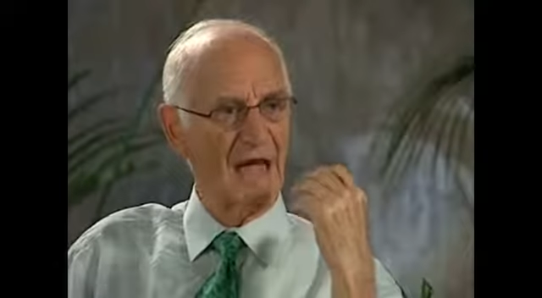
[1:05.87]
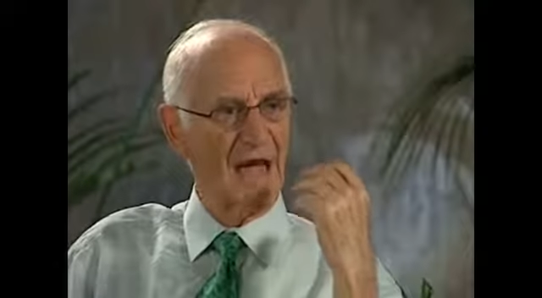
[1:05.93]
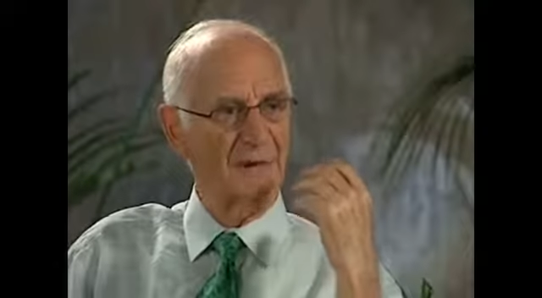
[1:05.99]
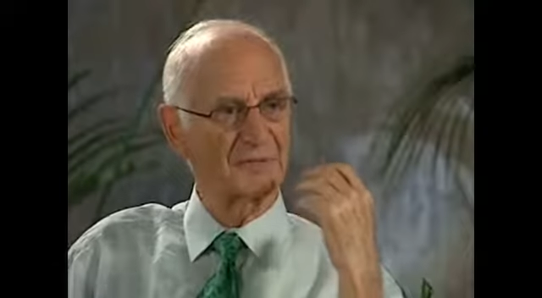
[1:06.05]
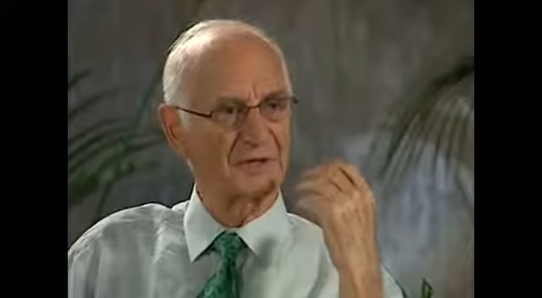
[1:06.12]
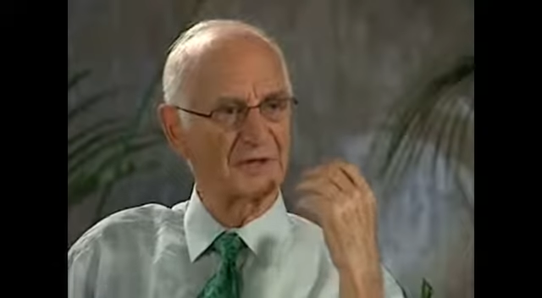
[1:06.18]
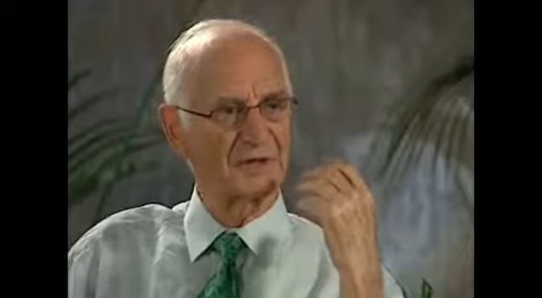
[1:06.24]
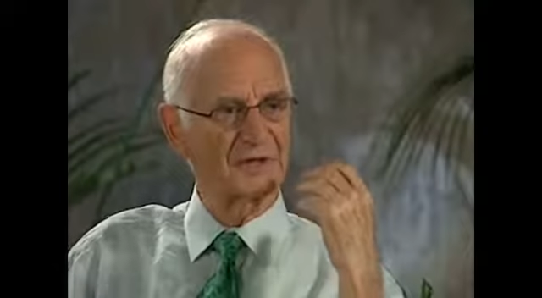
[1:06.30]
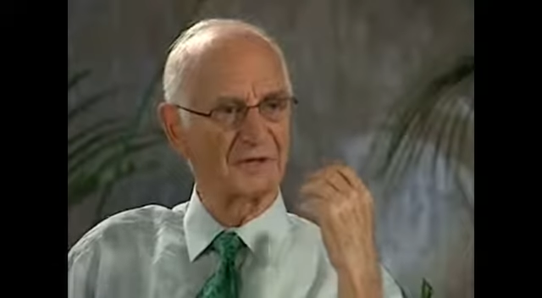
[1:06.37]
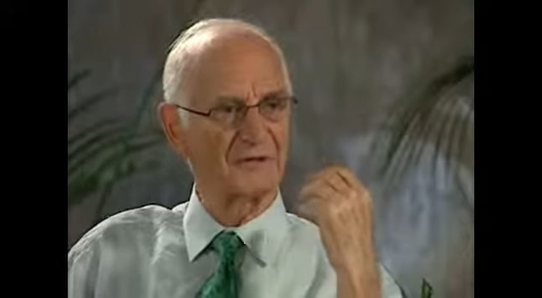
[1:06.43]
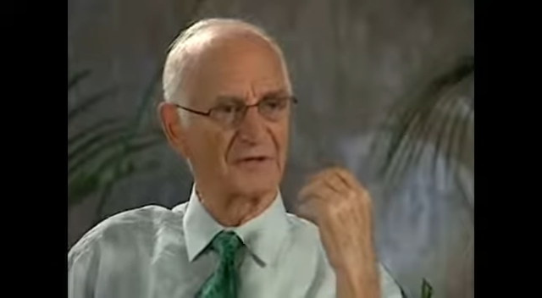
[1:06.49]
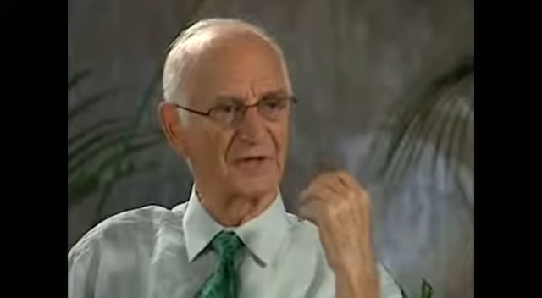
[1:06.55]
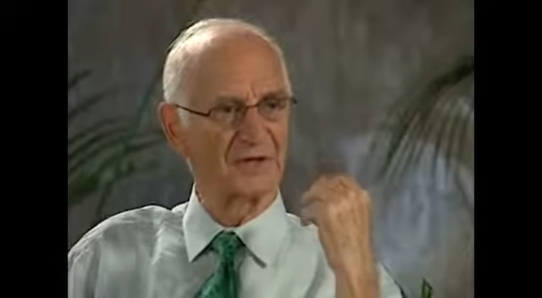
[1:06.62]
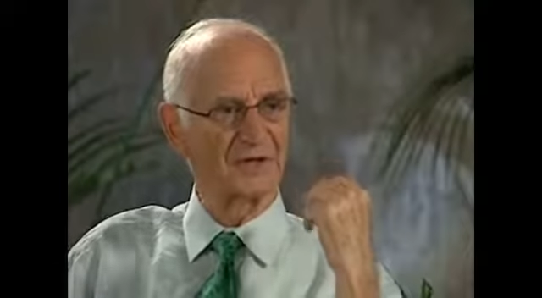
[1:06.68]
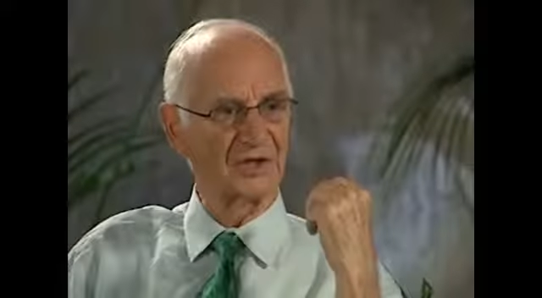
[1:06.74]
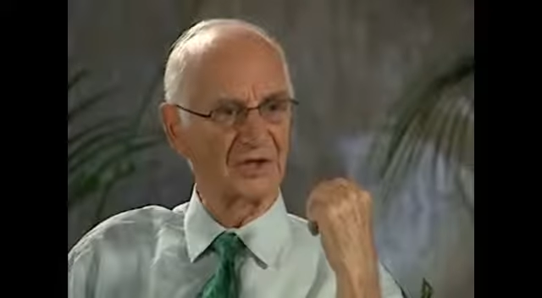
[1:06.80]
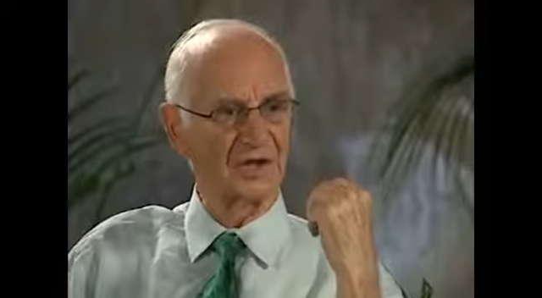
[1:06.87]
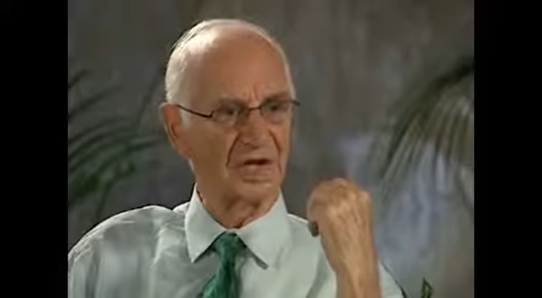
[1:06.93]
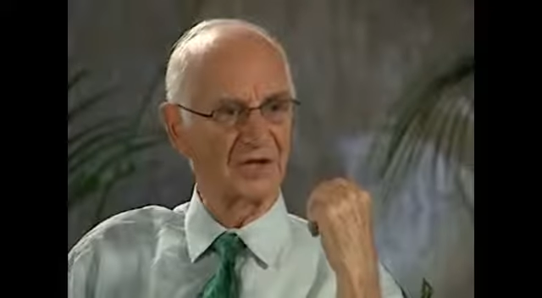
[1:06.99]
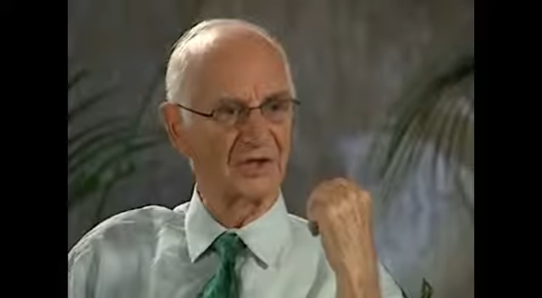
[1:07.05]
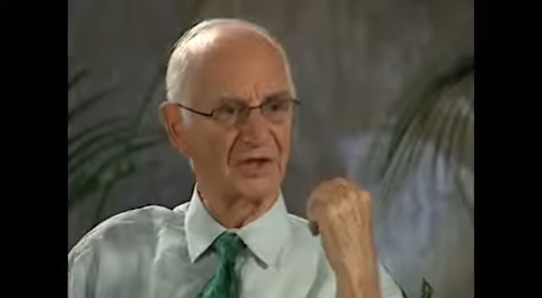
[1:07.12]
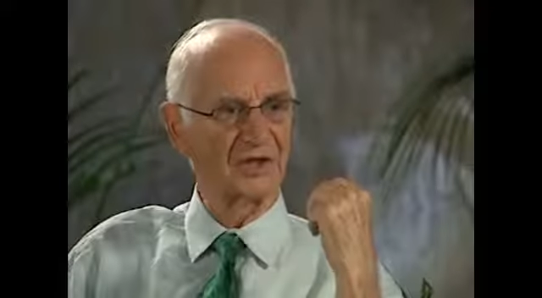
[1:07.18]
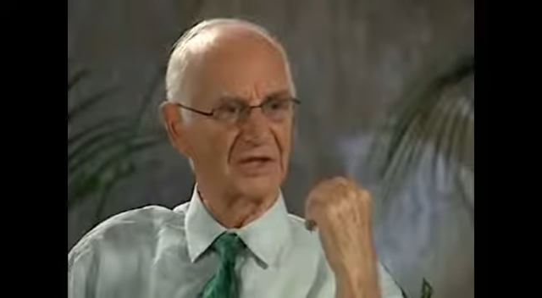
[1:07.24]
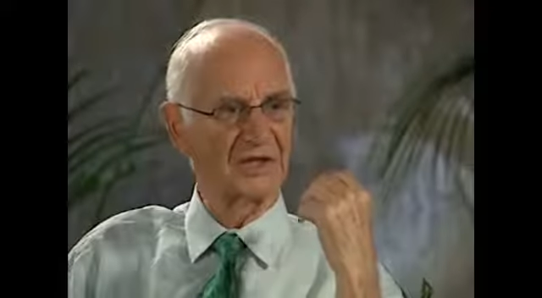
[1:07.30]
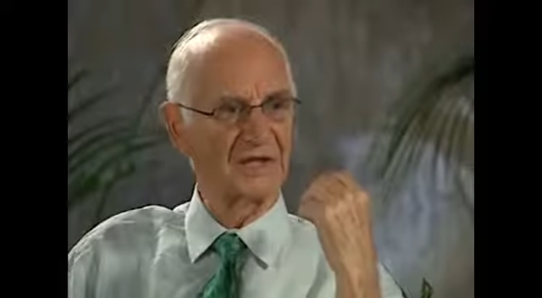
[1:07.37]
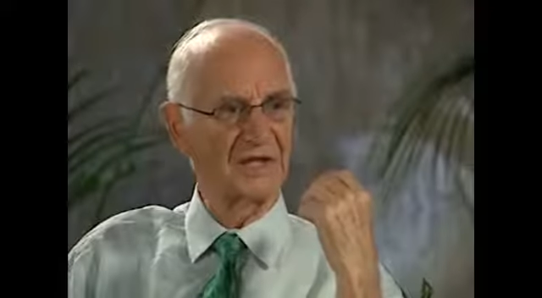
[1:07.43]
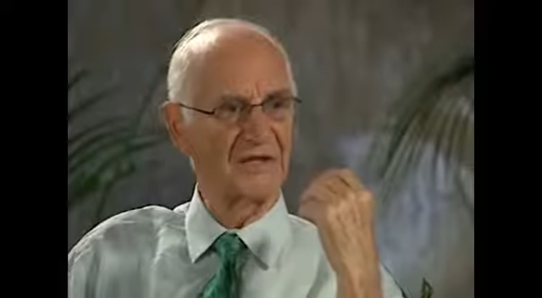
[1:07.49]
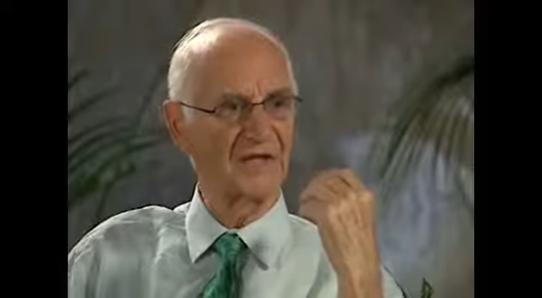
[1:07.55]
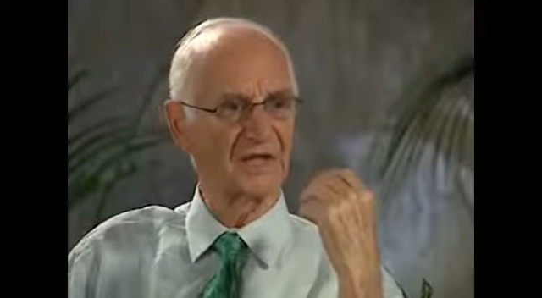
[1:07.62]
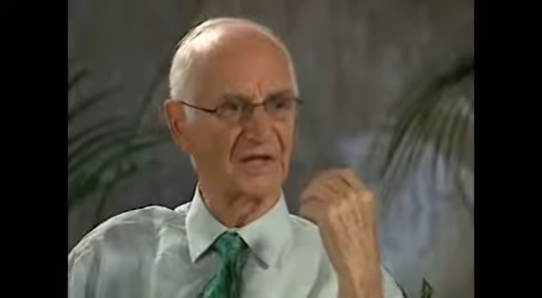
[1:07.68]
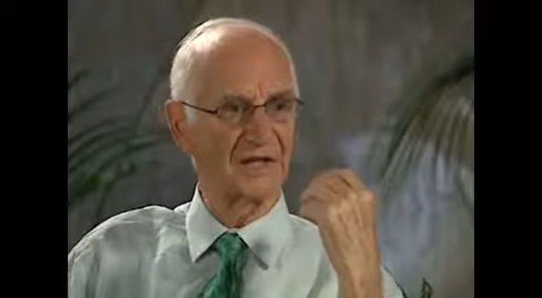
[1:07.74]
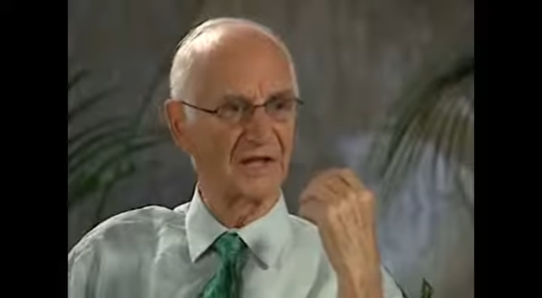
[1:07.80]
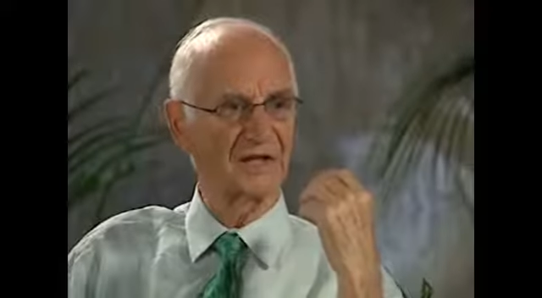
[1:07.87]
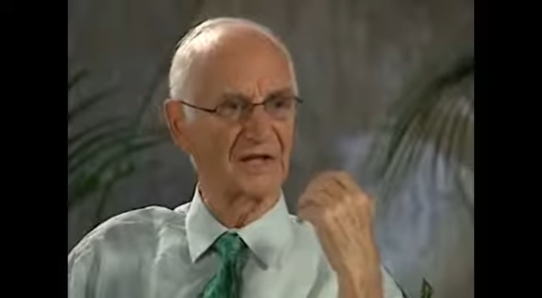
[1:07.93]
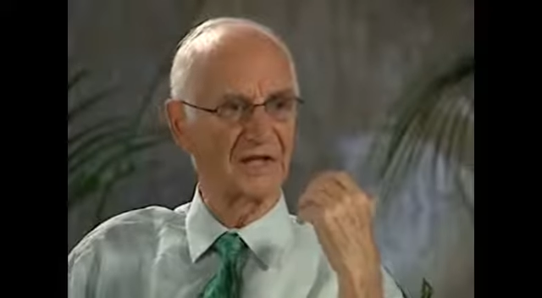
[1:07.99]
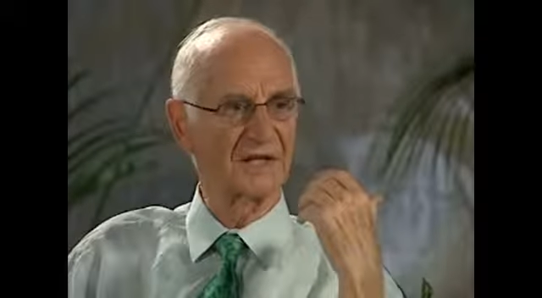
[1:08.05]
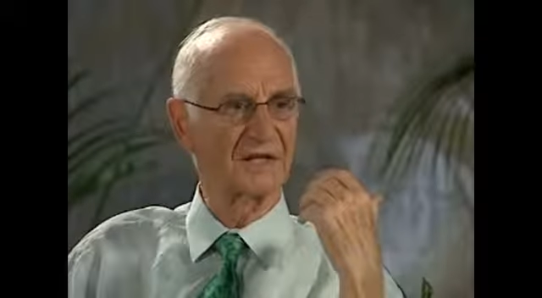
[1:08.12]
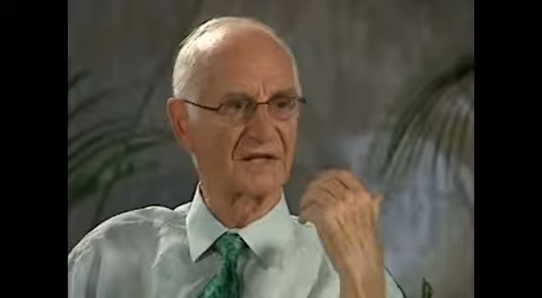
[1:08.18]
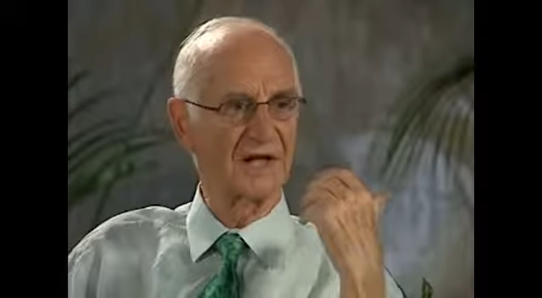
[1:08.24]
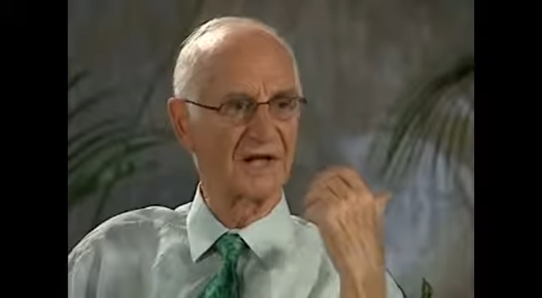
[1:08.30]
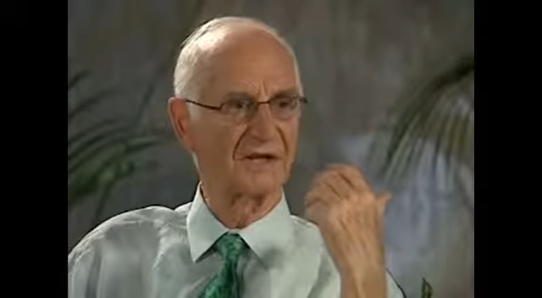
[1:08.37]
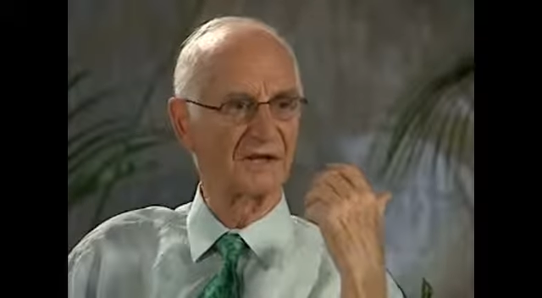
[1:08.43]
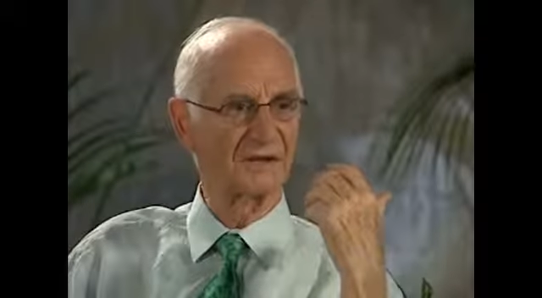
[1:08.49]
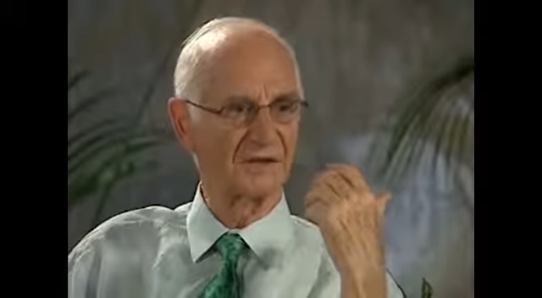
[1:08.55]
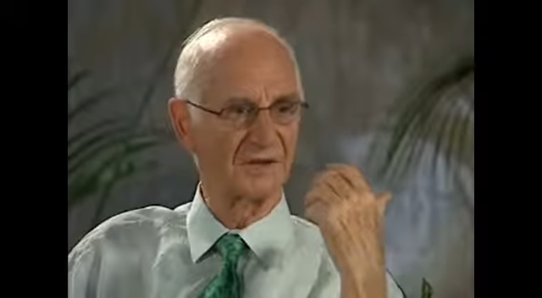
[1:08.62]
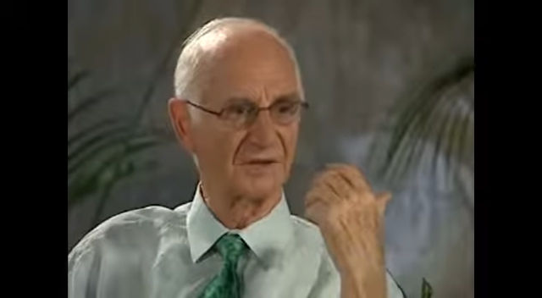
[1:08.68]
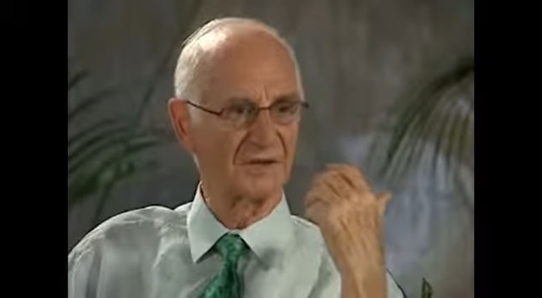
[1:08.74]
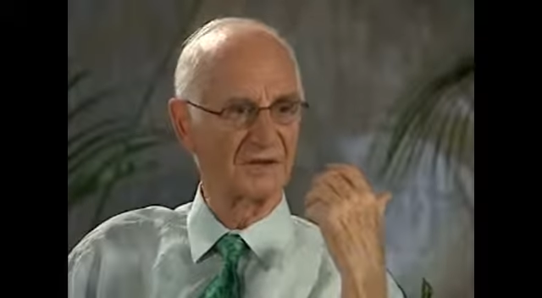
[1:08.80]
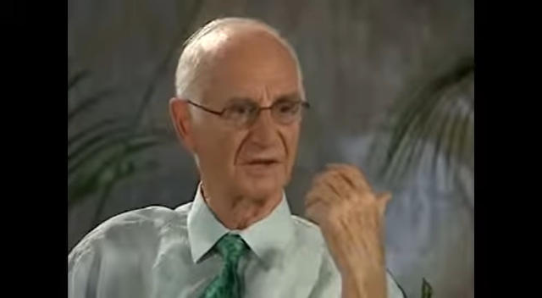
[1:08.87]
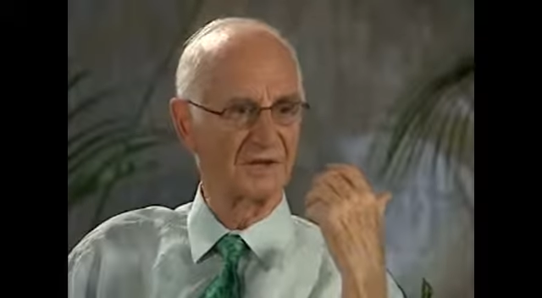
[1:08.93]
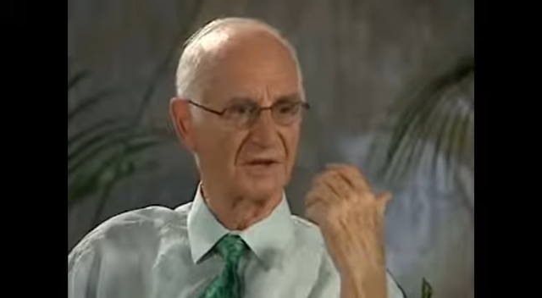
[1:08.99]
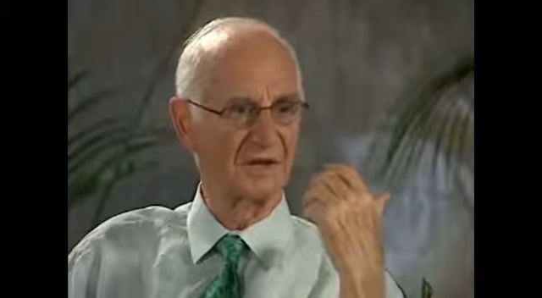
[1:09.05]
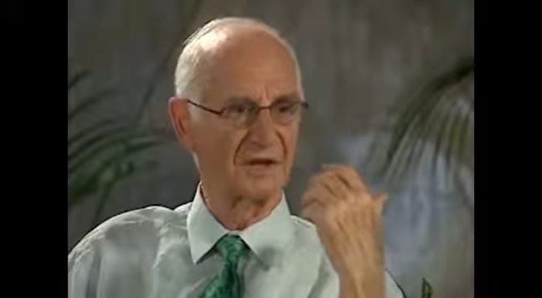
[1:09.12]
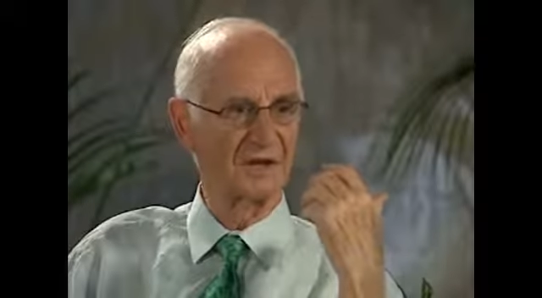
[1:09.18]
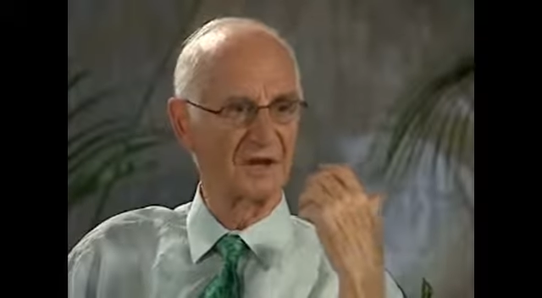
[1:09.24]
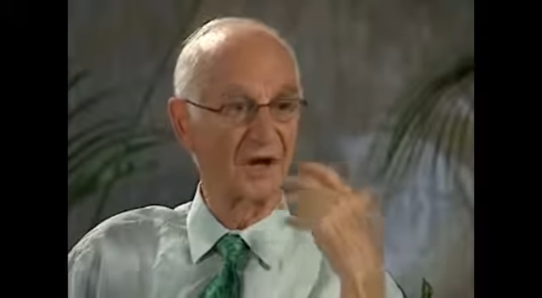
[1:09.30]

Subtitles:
absence of initiations leaves us as elders,